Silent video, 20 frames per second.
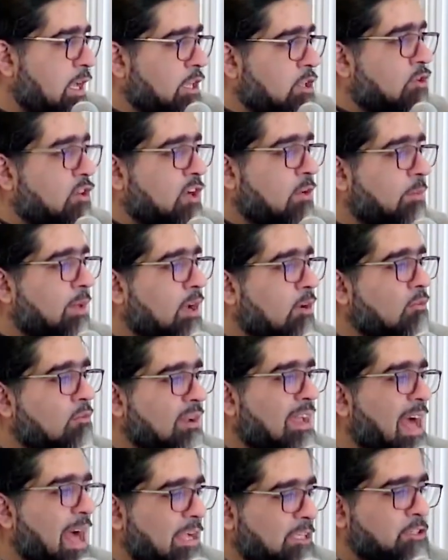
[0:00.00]
You can be a
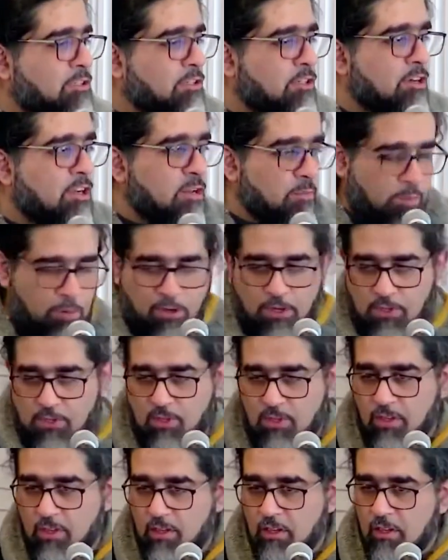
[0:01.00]
reactionary
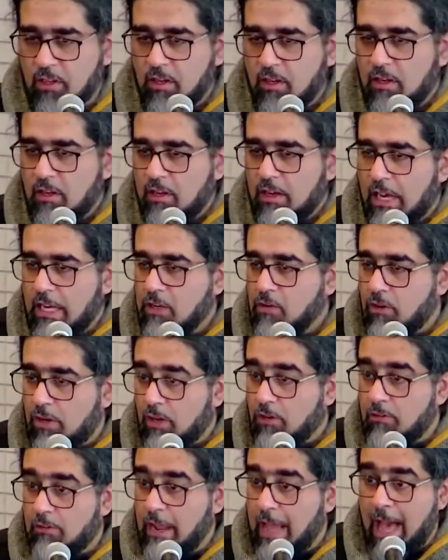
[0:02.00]
person and you
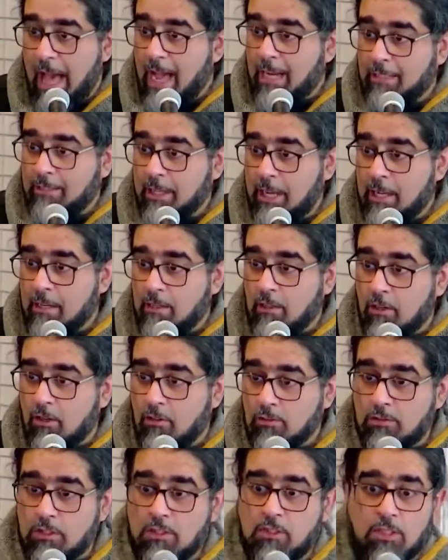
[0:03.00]
can react and, you
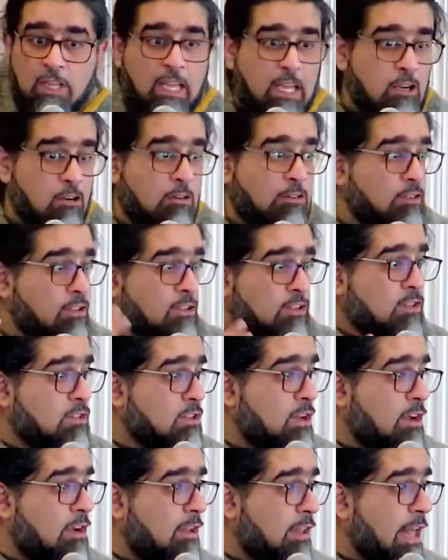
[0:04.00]
know, just say, you know, this is
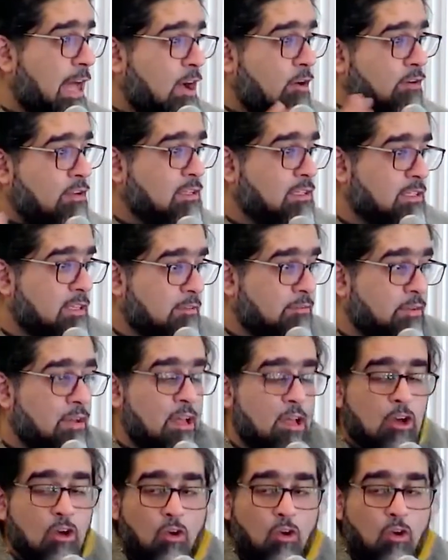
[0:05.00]
not allowed and stuff.